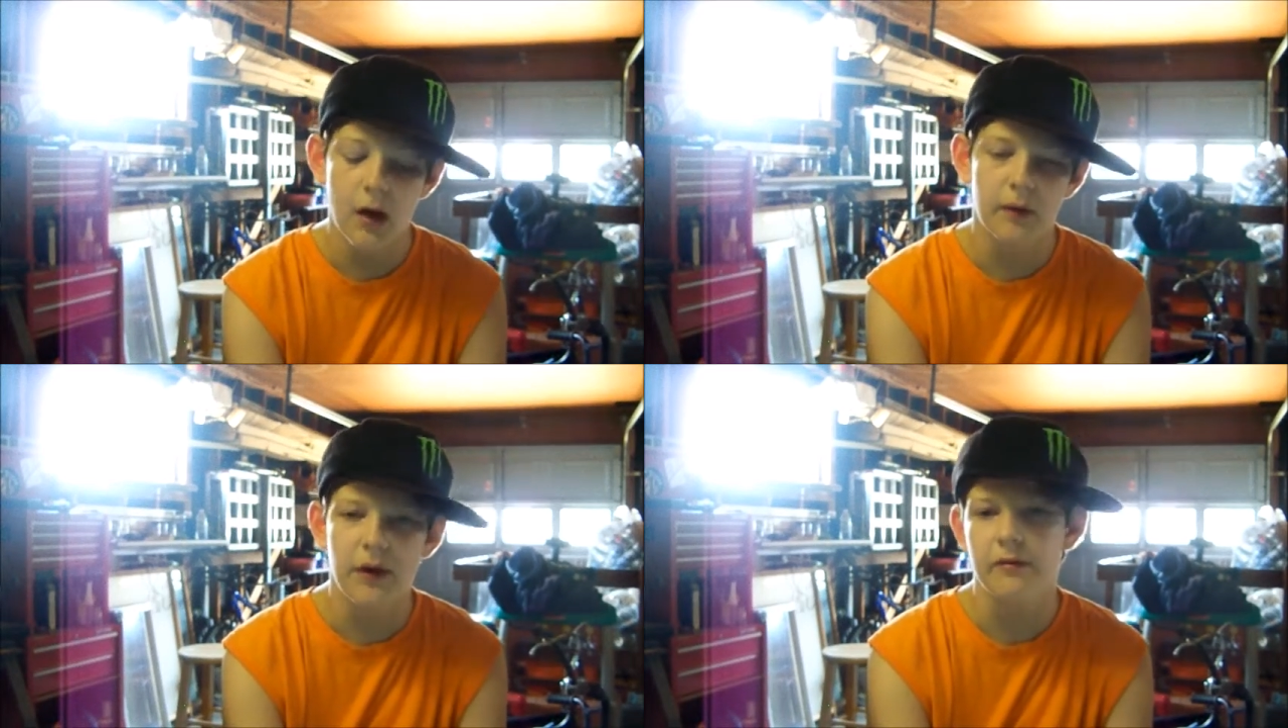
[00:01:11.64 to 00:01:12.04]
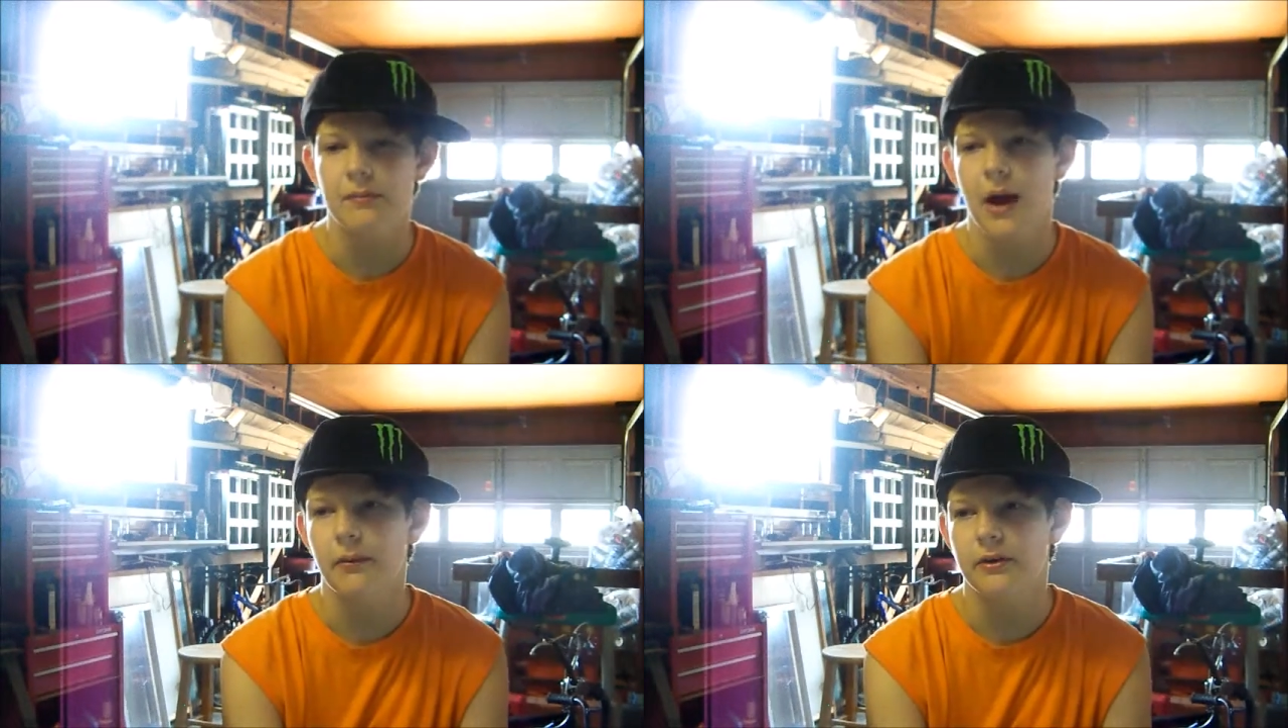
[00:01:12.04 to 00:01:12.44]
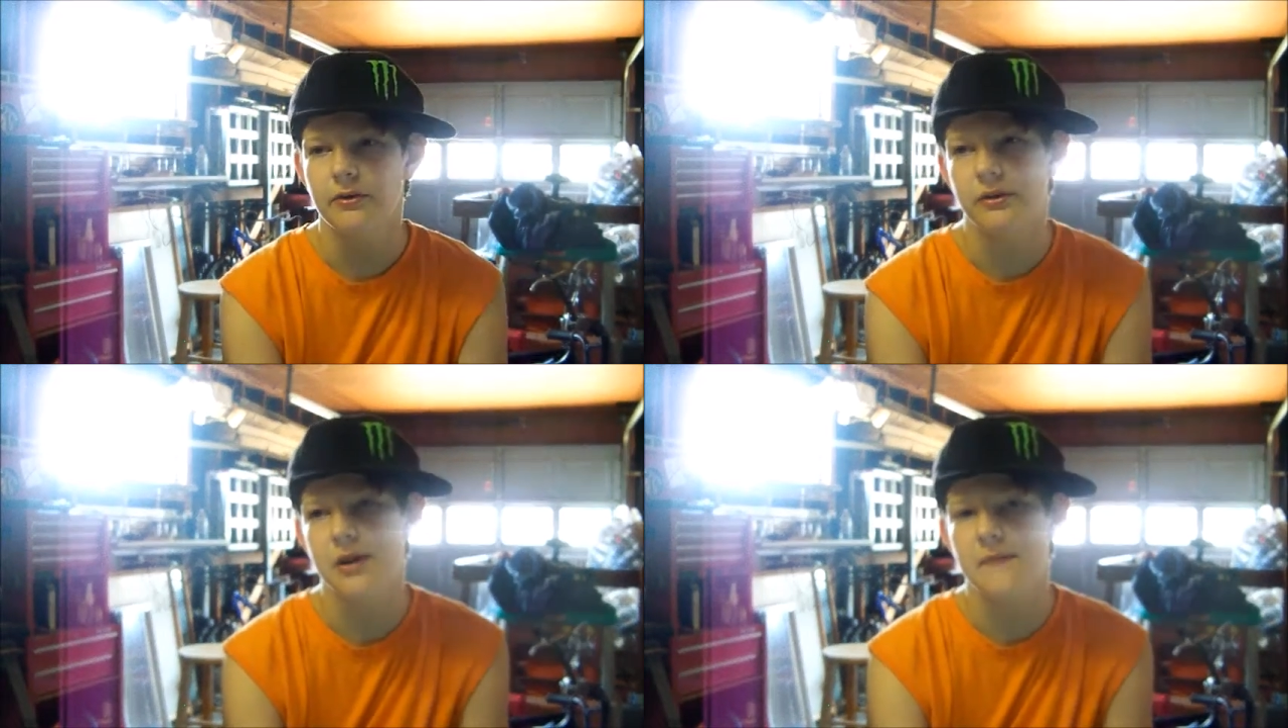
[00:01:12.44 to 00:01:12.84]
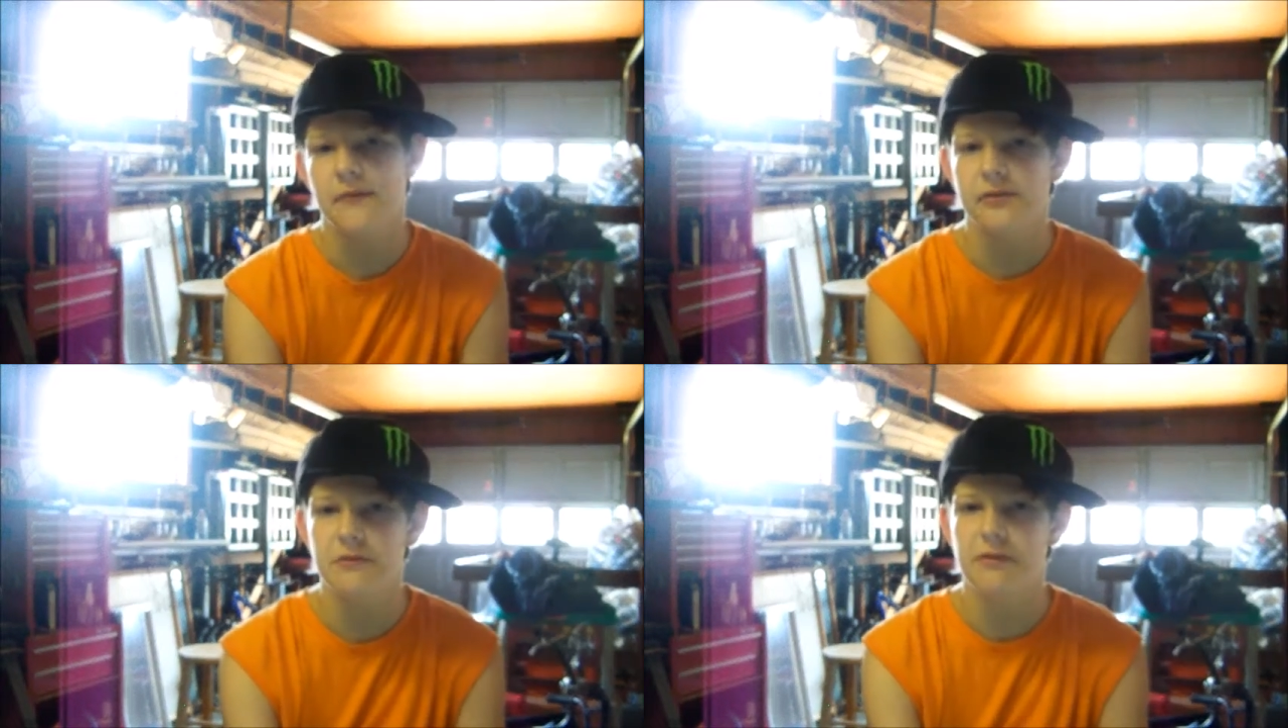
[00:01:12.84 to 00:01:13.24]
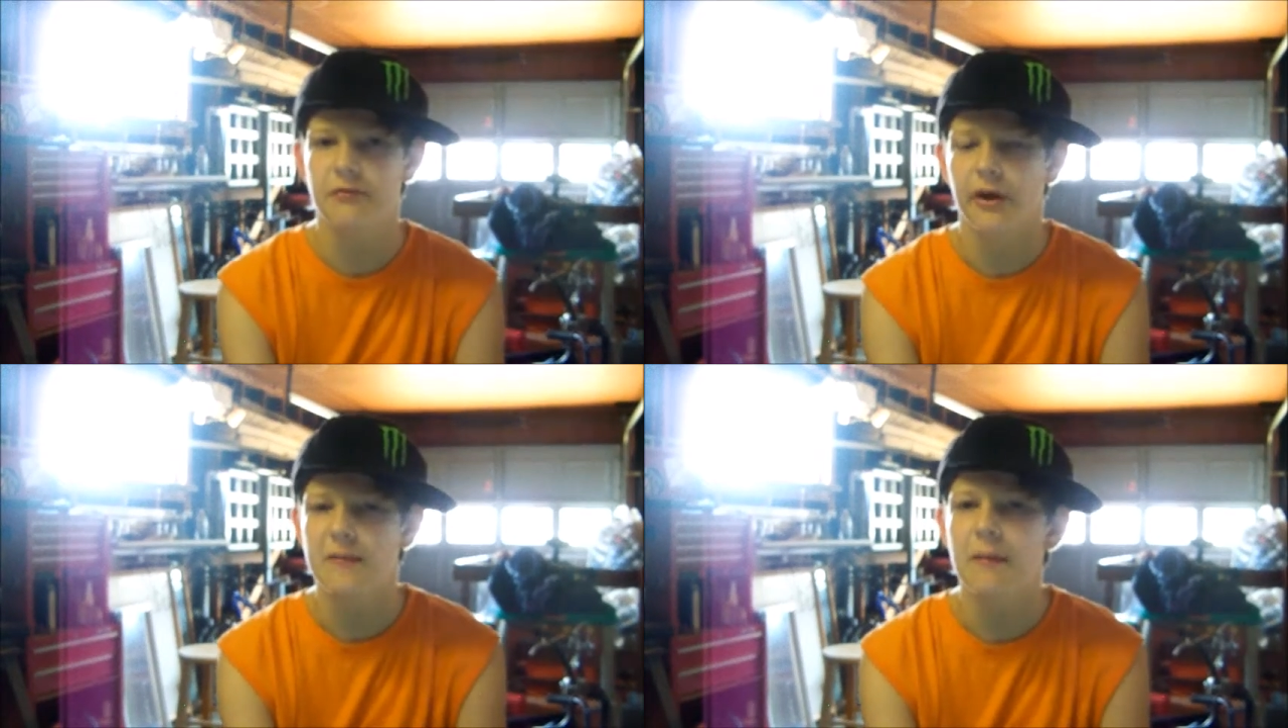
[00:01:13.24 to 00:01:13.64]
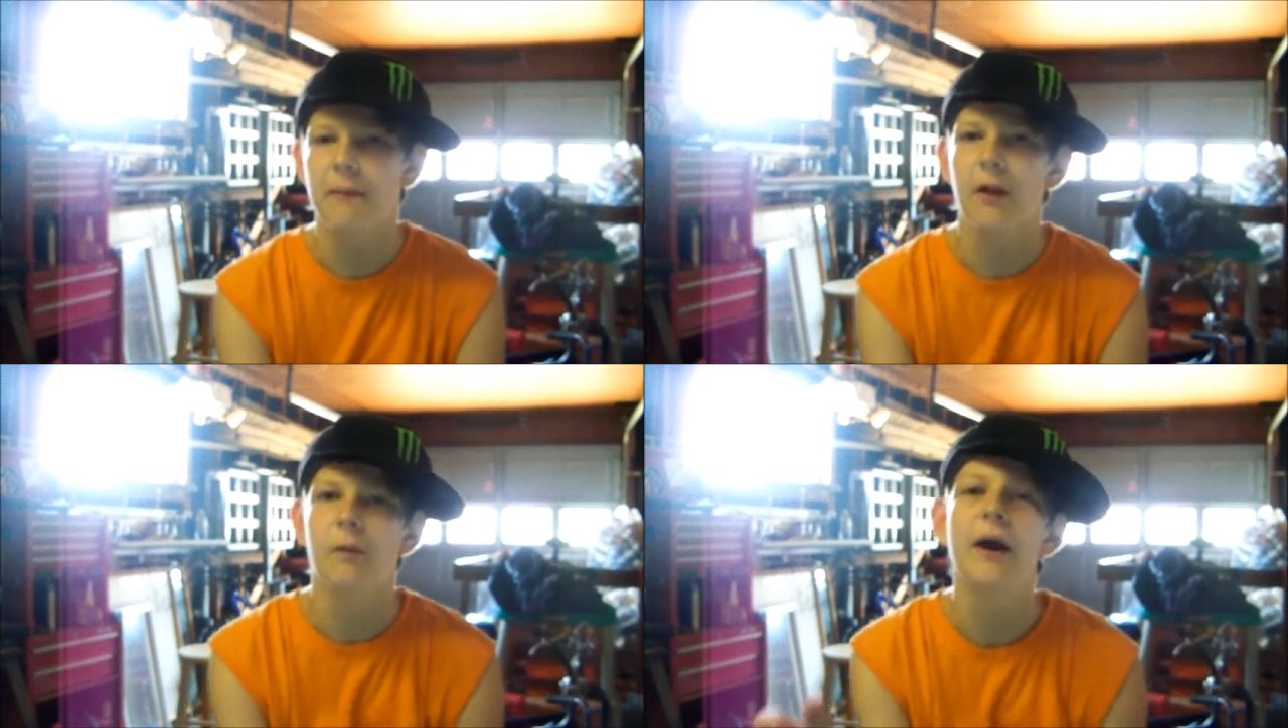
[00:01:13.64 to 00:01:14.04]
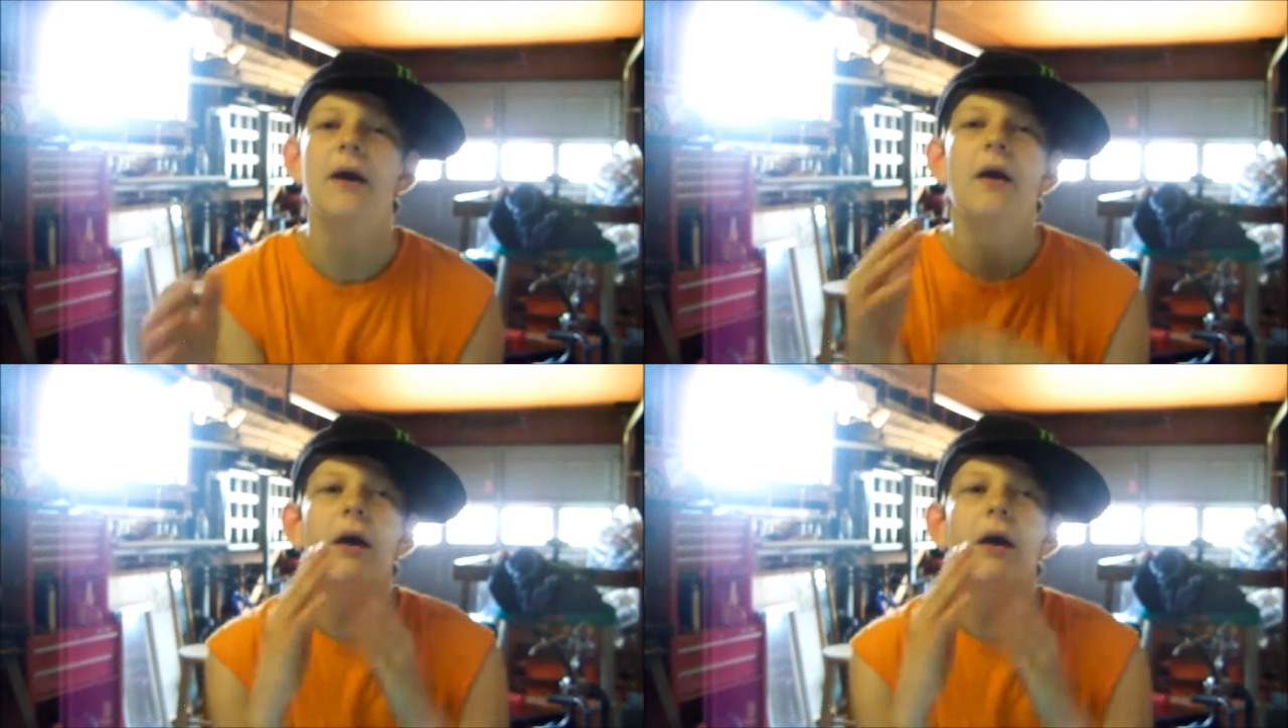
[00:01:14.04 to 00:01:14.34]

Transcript: oh, never mind, you just didn't have the TV volume up all the way.